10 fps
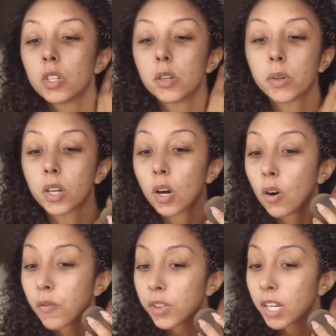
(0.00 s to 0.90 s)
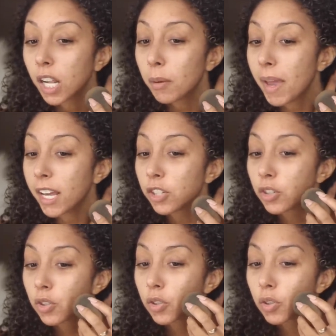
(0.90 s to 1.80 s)
Here we go for the color
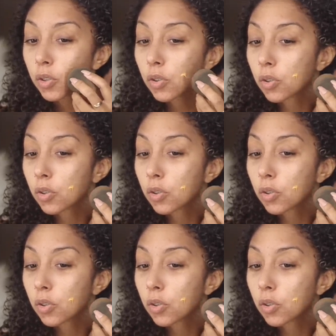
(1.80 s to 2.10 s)
match.